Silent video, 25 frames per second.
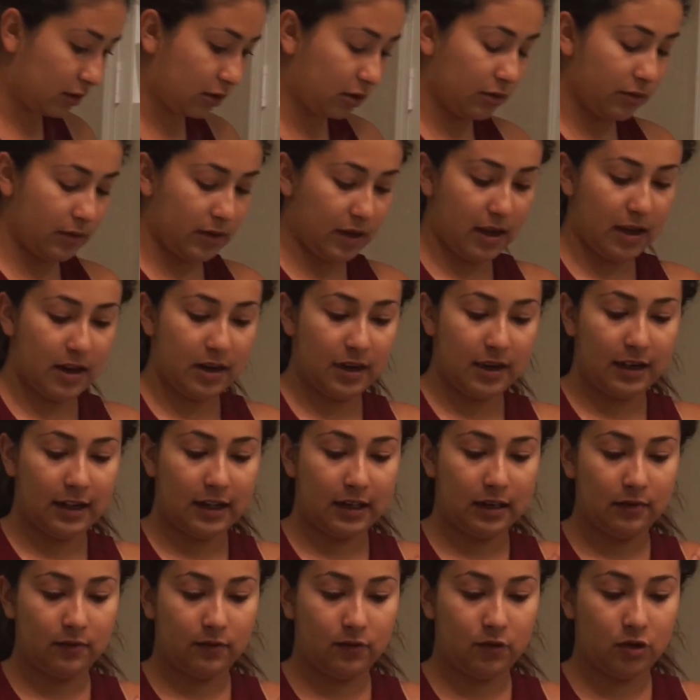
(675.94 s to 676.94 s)
So again, I
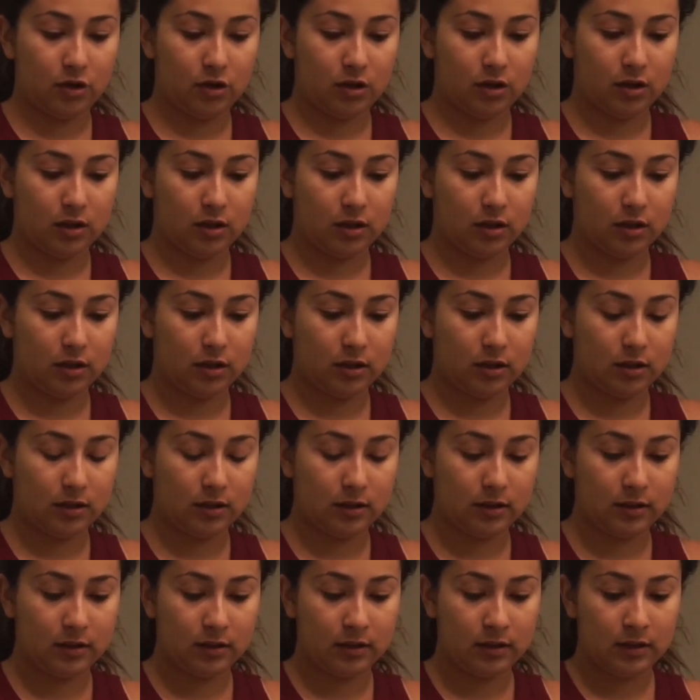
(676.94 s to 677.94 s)
kind of just
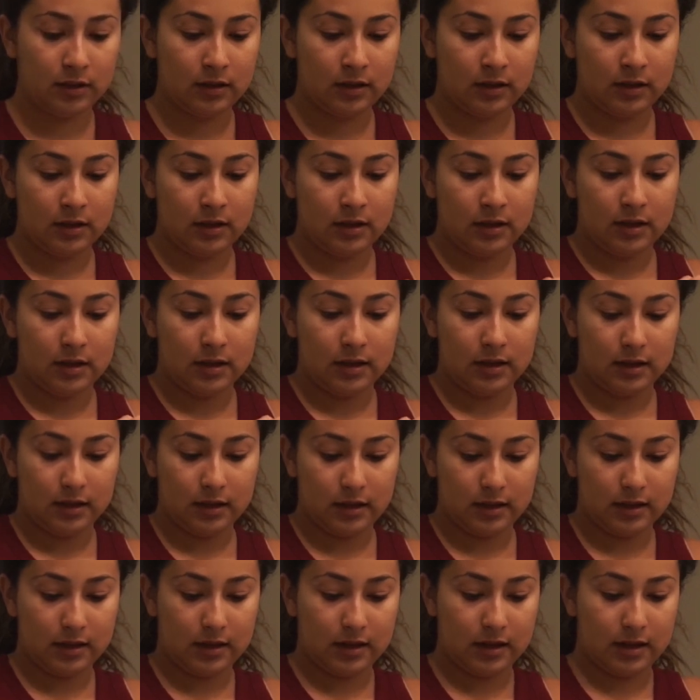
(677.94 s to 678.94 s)

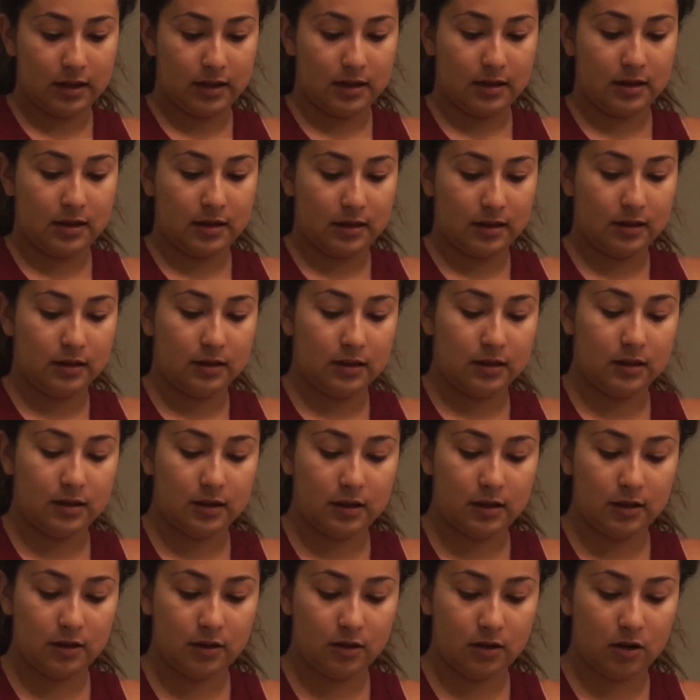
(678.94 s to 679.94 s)
get
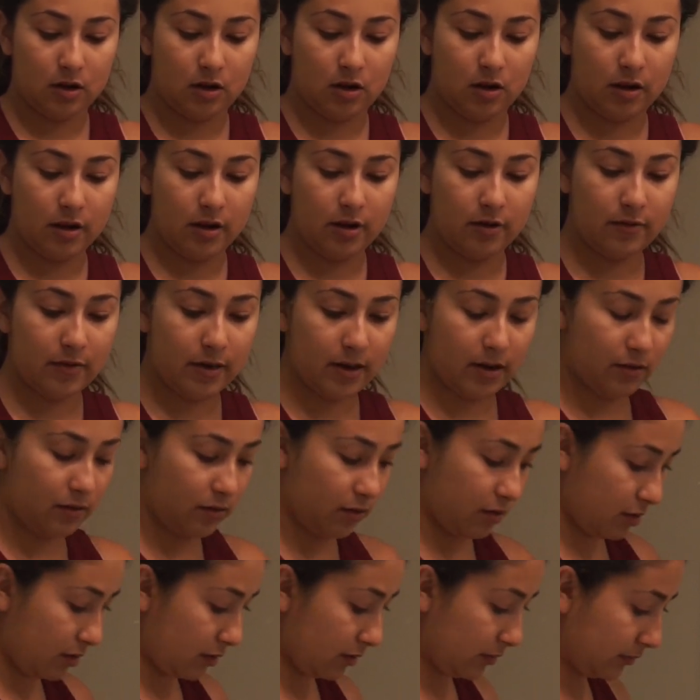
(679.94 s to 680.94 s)
another cotton round.